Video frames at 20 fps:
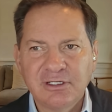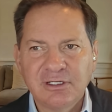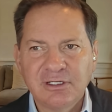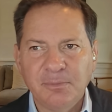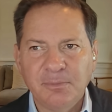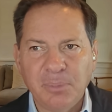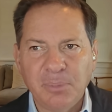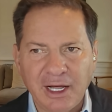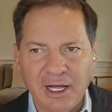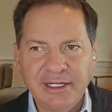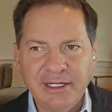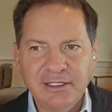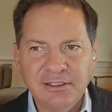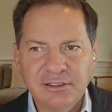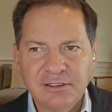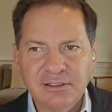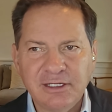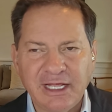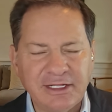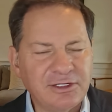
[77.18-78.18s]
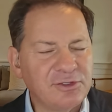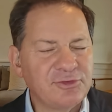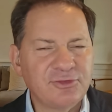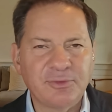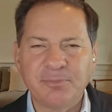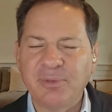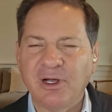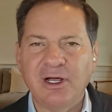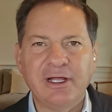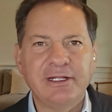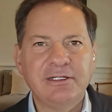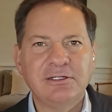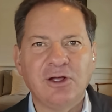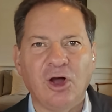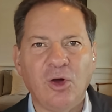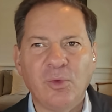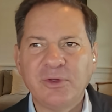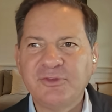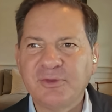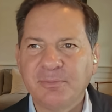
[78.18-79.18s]
But, and there's a but,
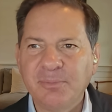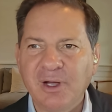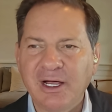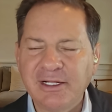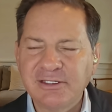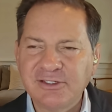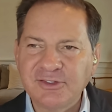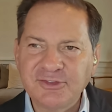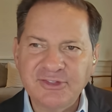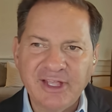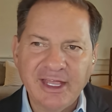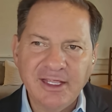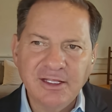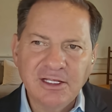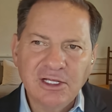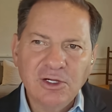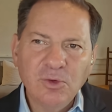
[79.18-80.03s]
always a but, to say,